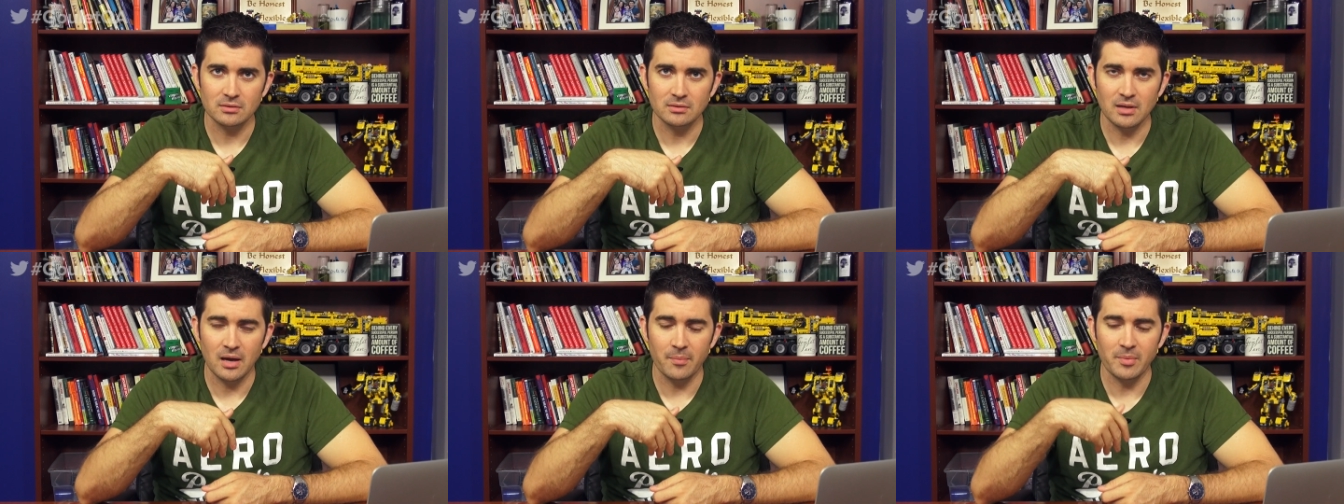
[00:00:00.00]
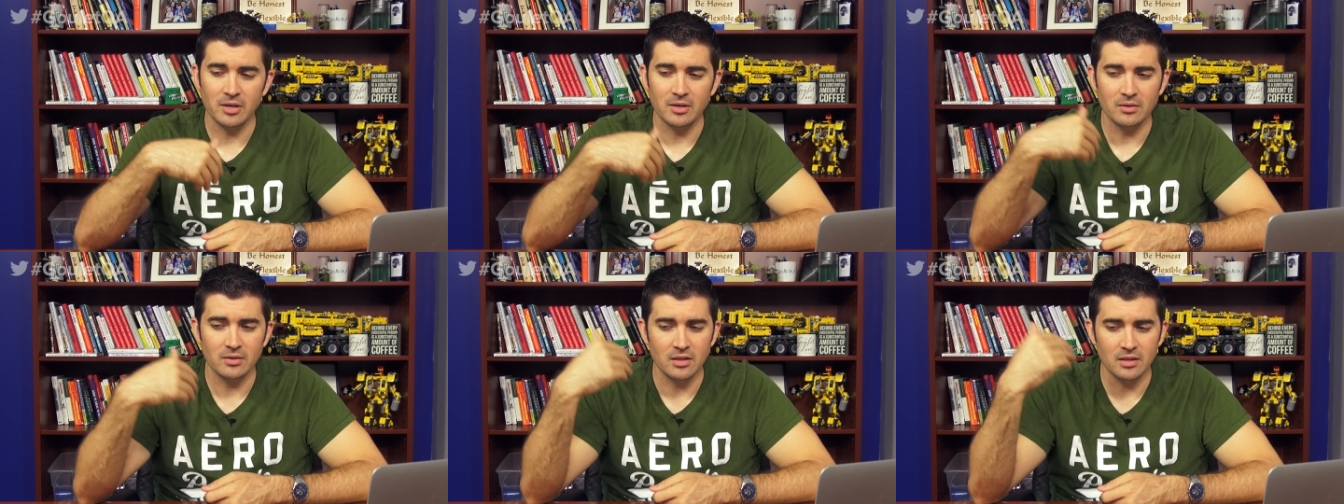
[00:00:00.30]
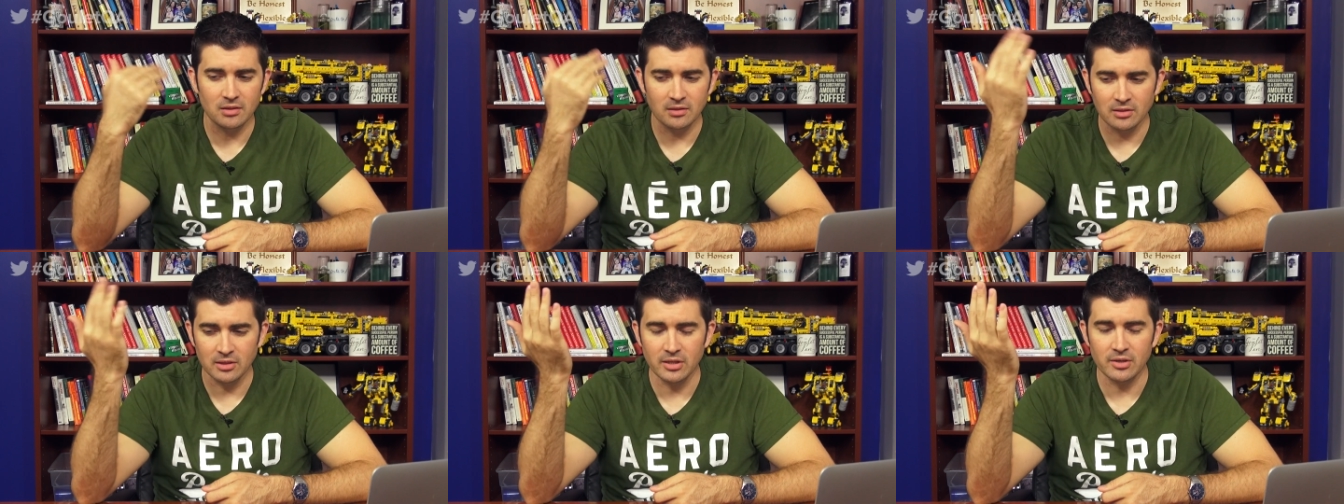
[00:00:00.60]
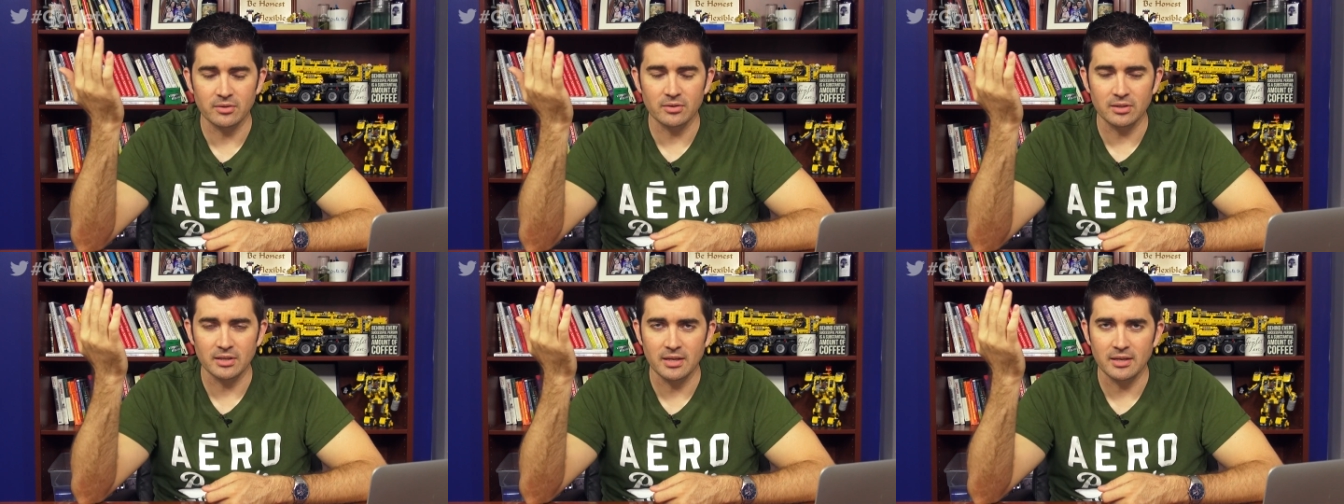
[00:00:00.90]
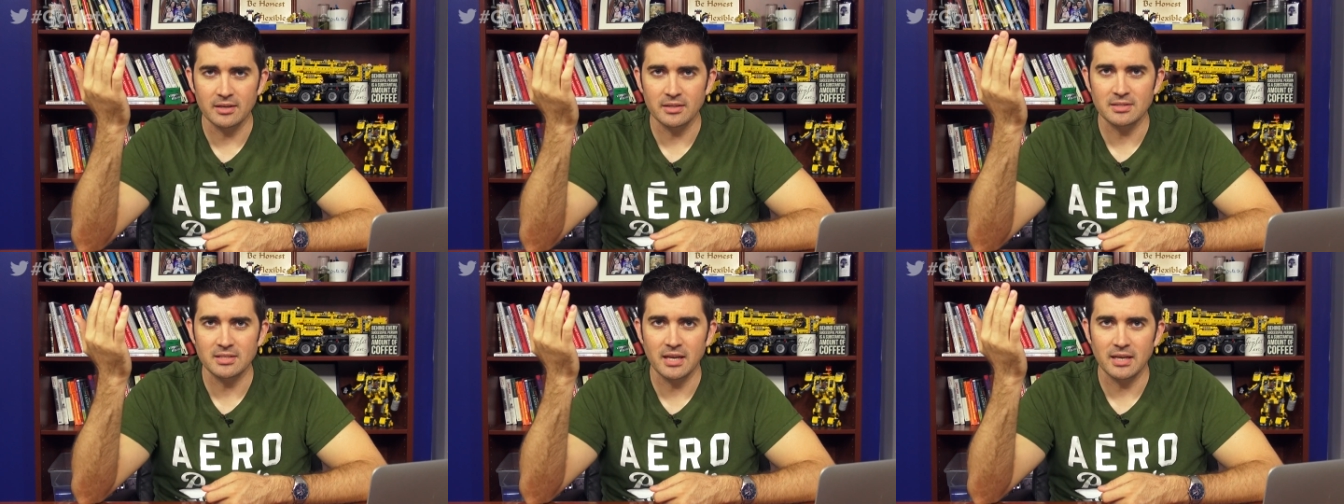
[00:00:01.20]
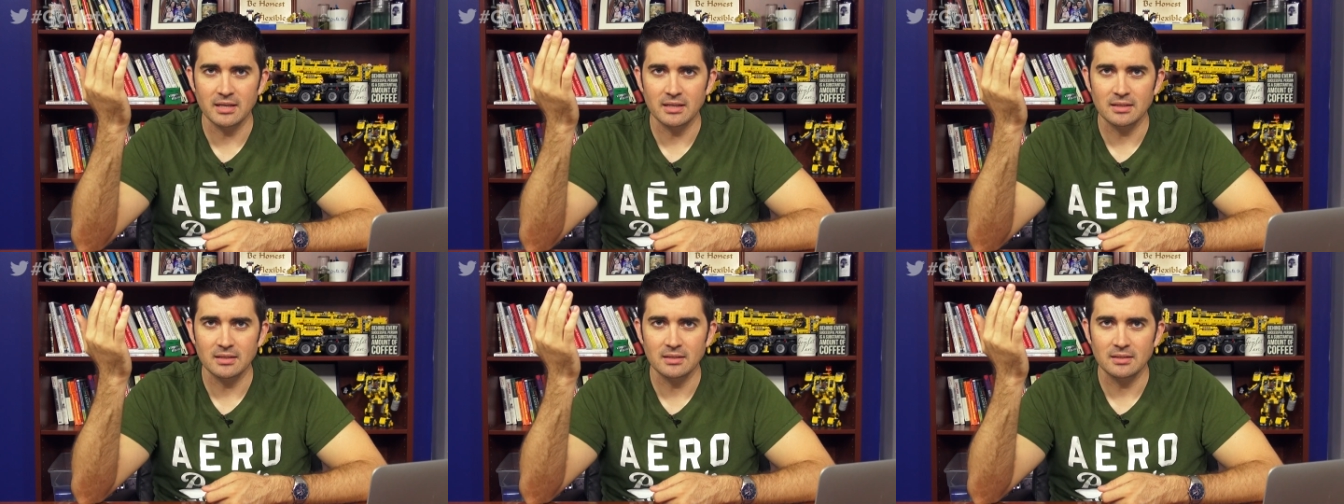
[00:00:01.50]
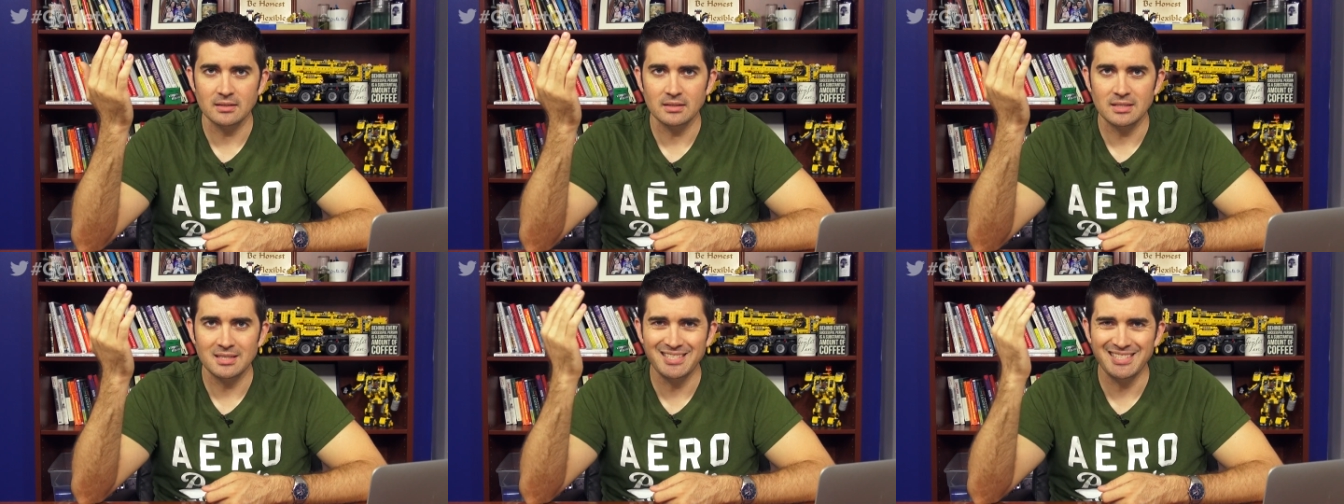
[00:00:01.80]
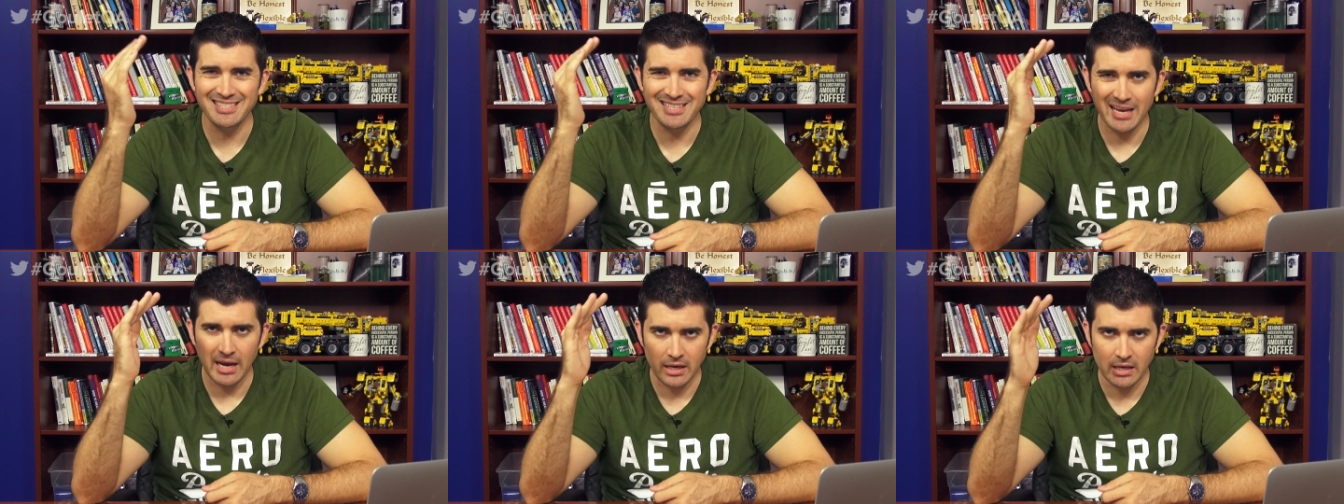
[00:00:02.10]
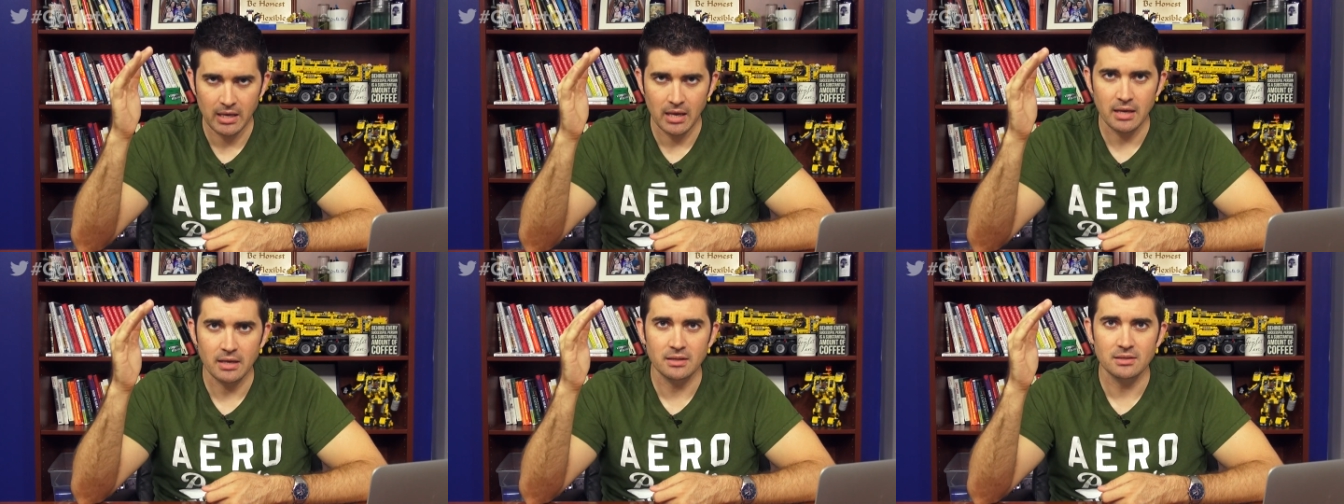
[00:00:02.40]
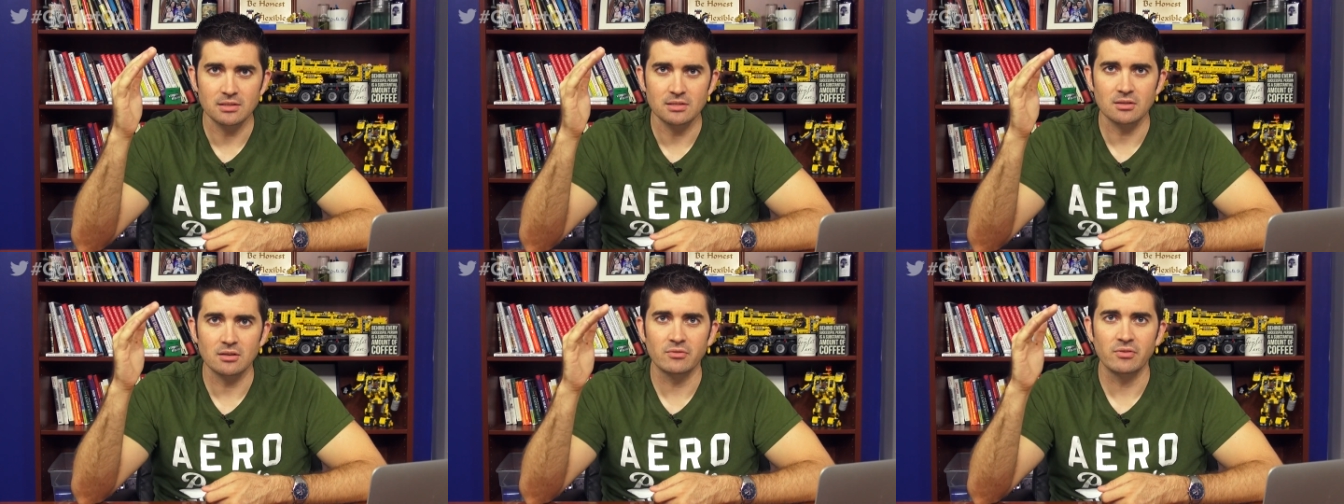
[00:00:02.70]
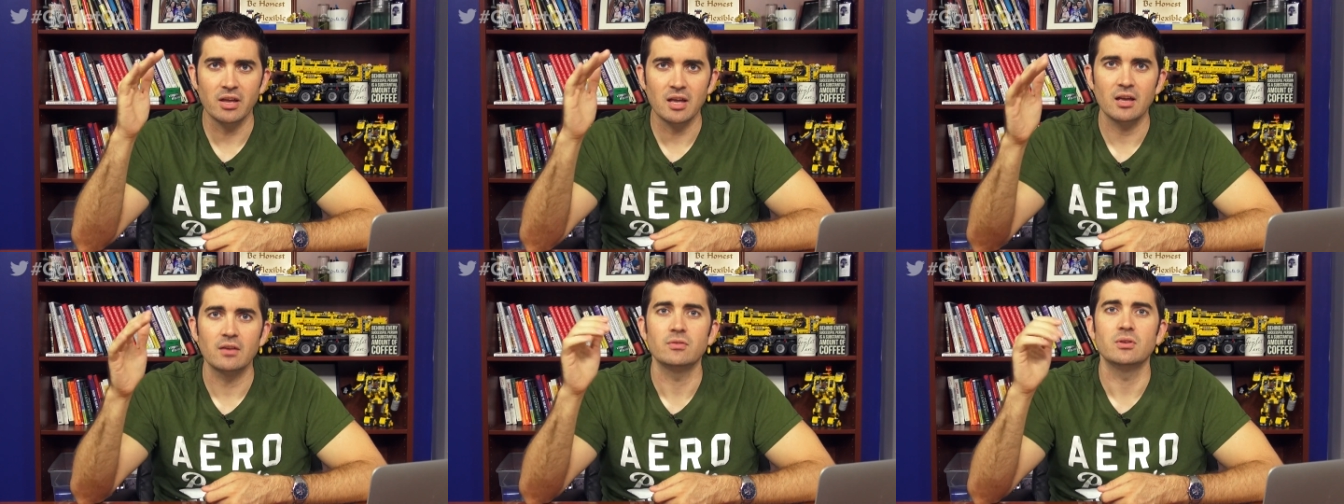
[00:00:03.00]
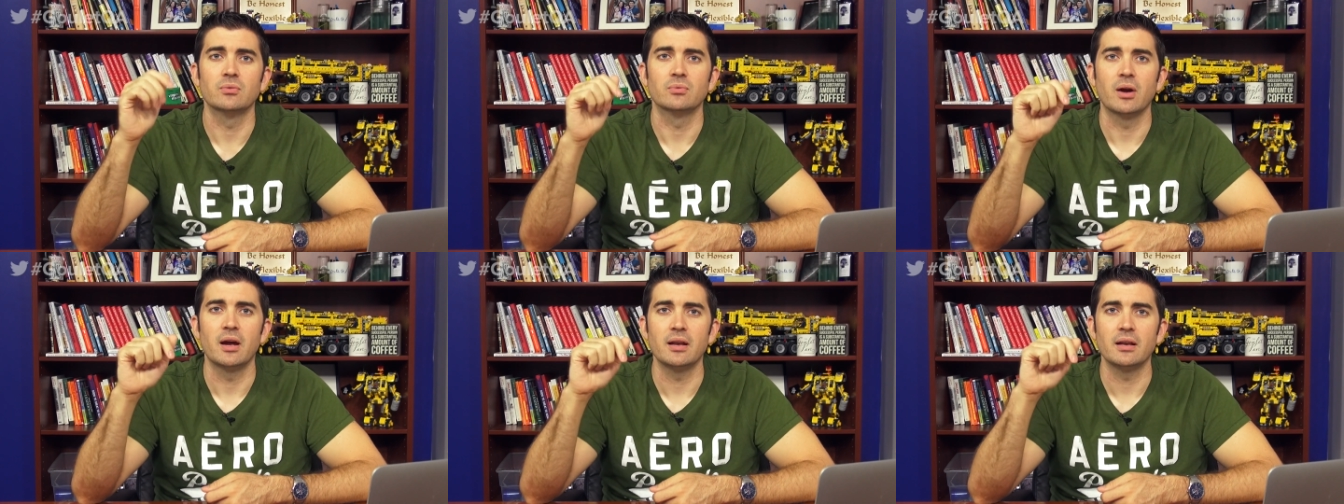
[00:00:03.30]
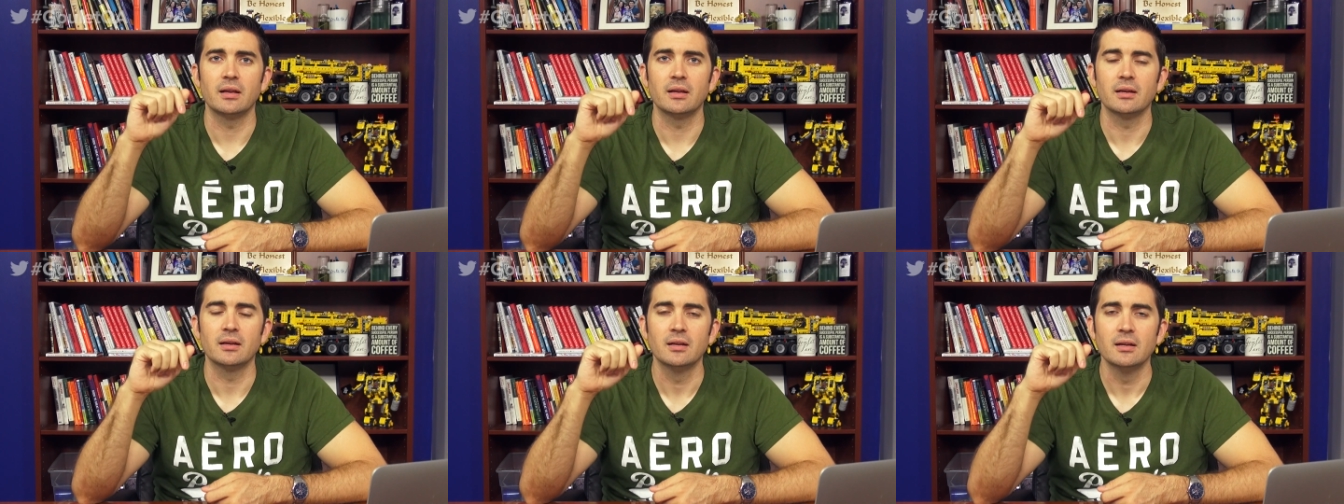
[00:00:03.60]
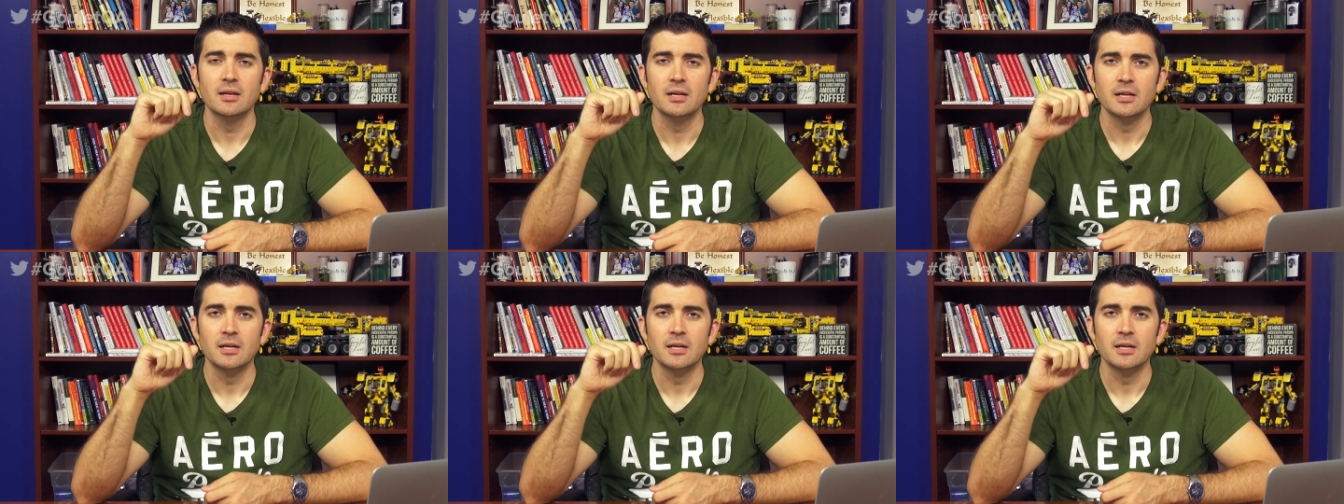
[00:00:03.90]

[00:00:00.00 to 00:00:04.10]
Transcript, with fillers: Now, I mean, it, literally, it could take decades of heavy writing